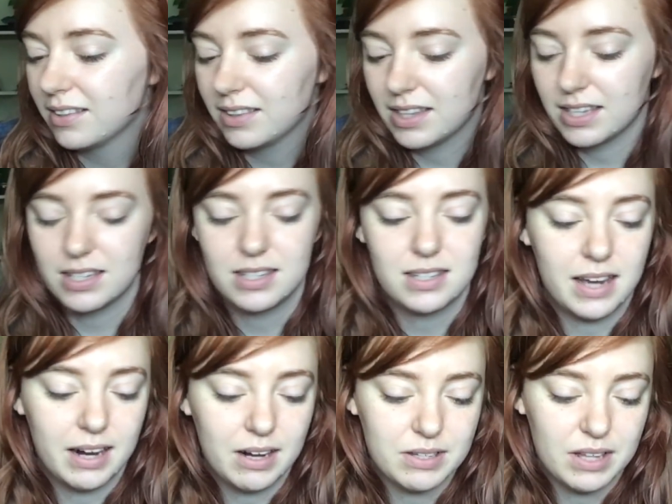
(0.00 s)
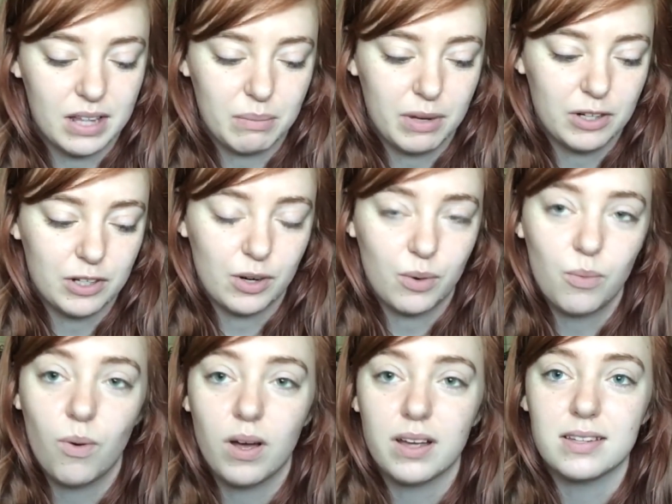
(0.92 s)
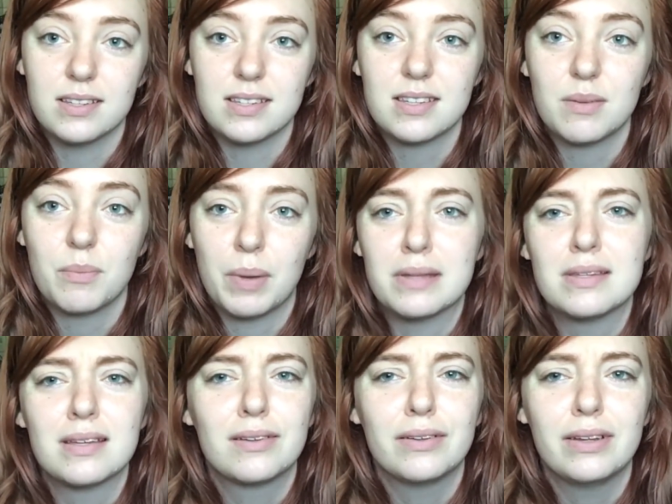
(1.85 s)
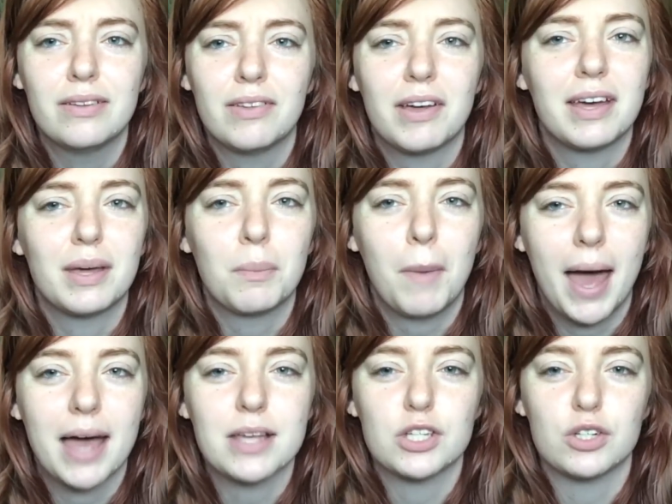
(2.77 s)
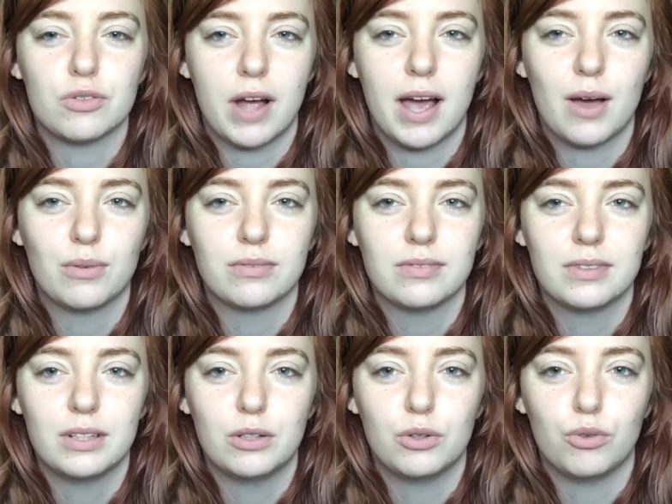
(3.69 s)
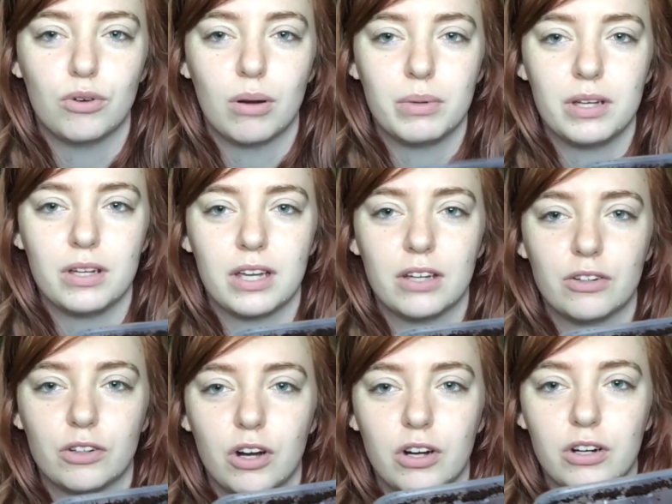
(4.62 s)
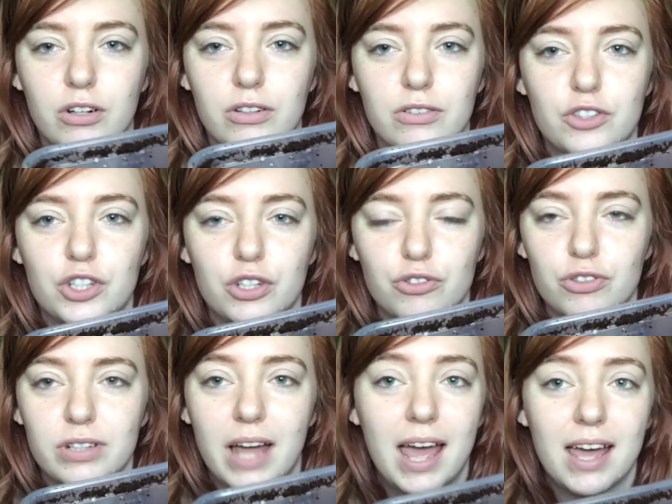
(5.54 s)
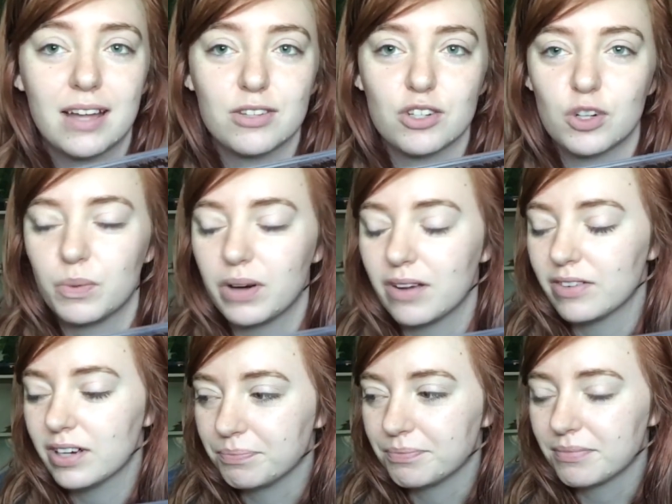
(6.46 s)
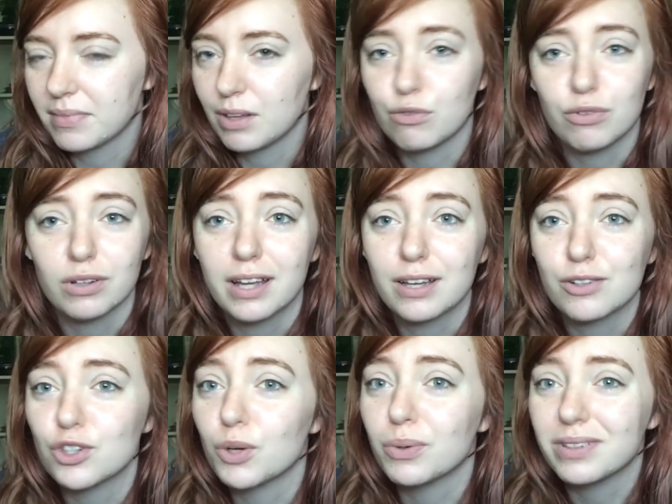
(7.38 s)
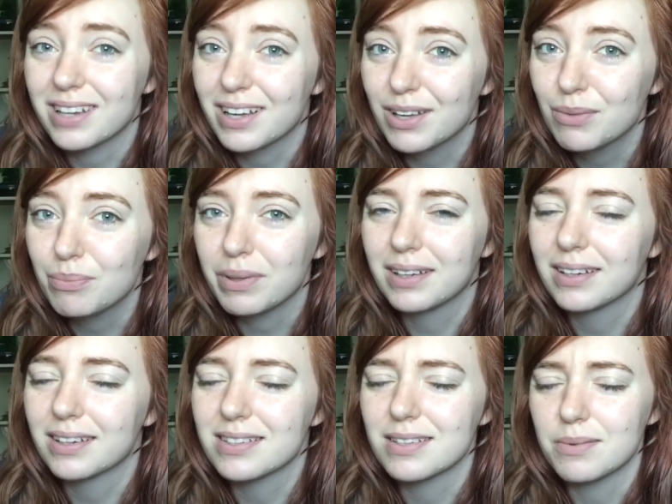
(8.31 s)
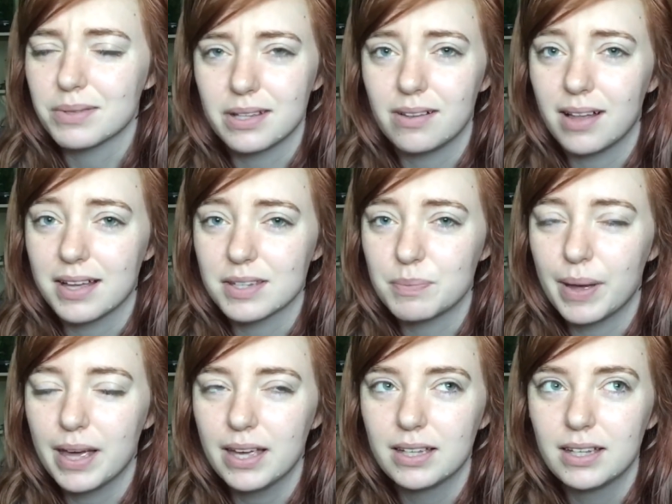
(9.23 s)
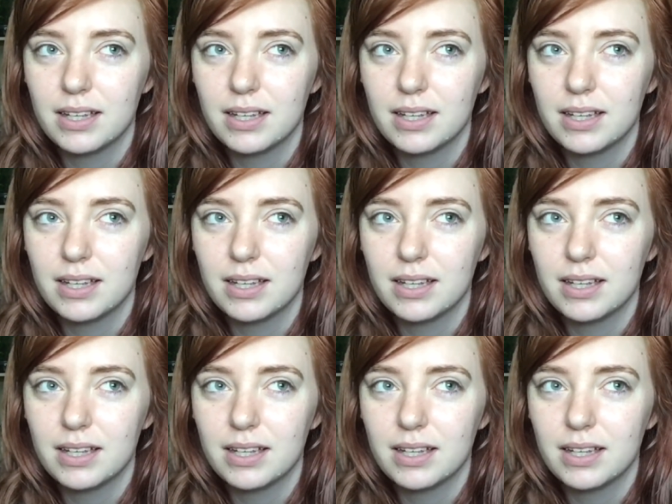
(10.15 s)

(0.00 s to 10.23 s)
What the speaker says: this tiger salamander was basically like passed around little grubby kindergartner children hands or whatever for like show and tell because it was a class pet,